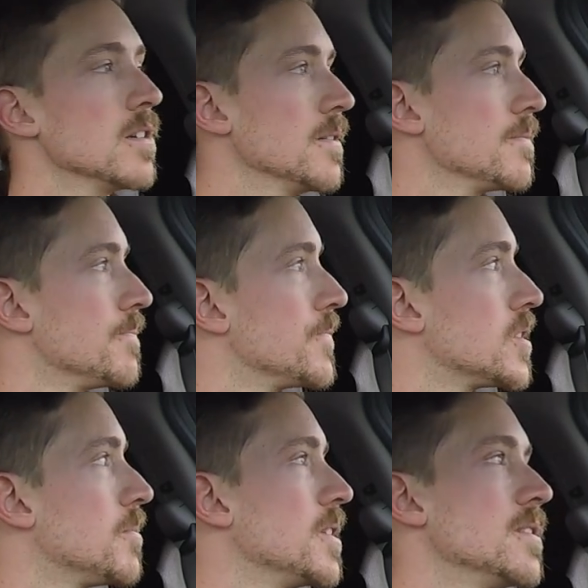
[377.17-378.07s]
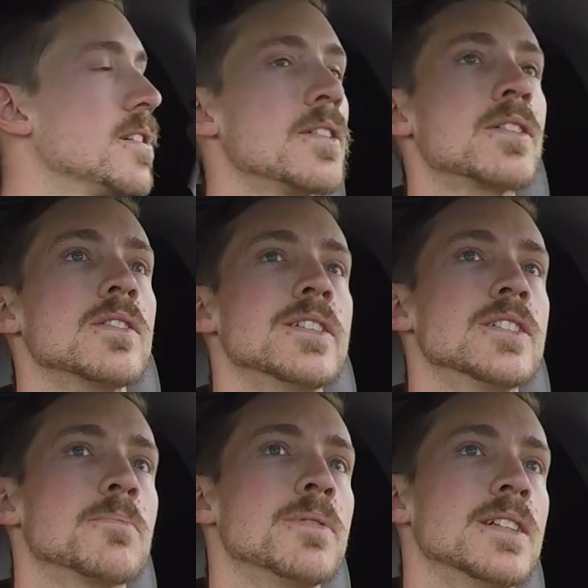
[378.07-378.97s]
and some of these other
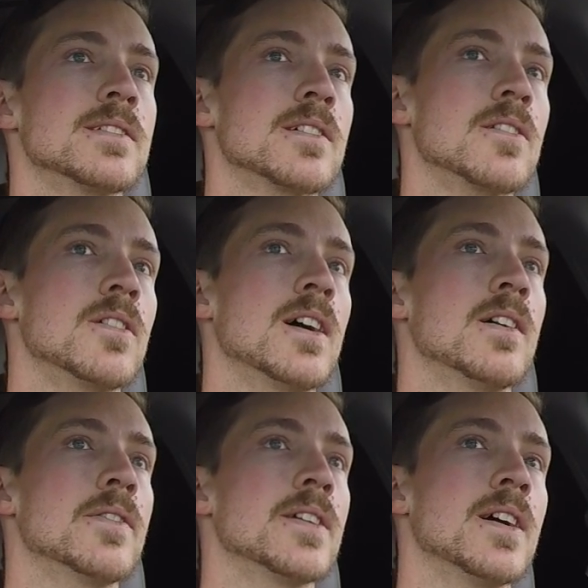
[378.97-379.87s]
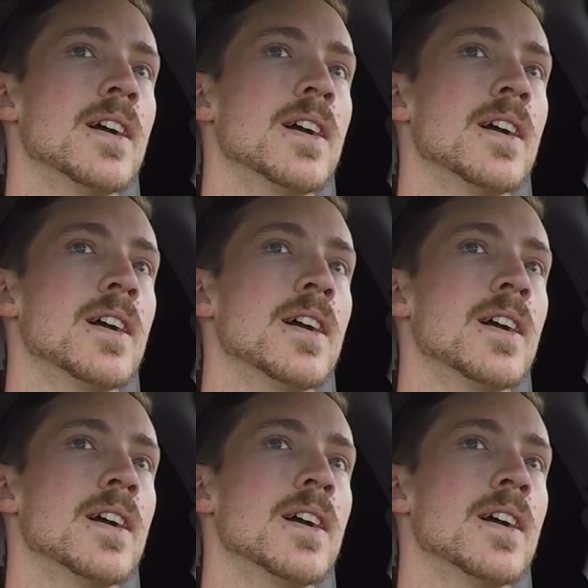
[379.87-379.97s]
collegiate peaks are around.